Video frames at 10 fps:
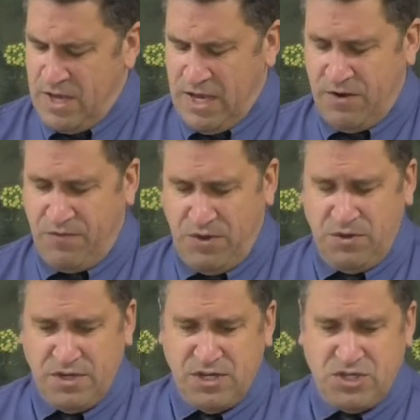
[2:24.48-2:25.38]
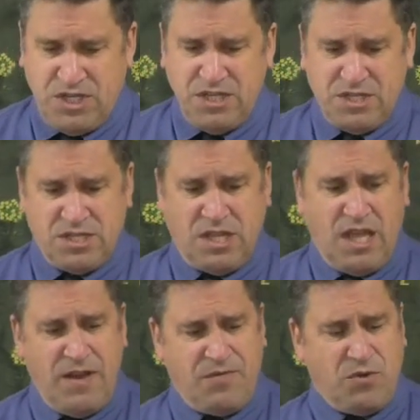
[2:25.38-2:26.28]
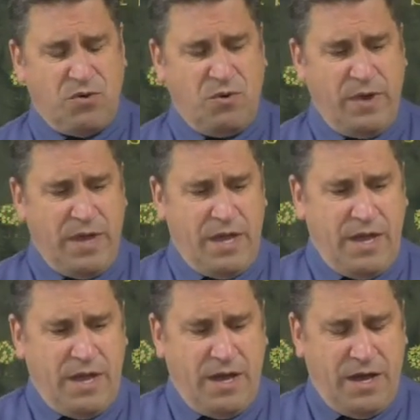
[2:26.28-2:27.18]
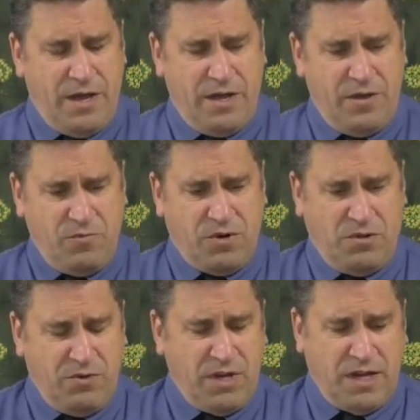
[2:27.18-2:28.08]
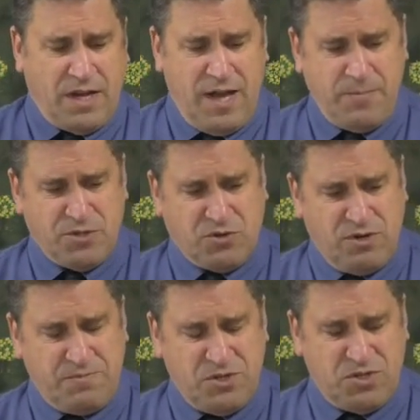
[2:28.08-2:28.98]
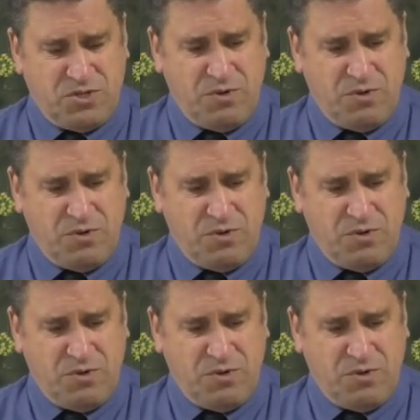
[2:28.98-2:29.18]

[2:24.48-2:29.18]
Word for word: And if we look at Jesus' life, though, uh, we're going to look at a couple scriptures.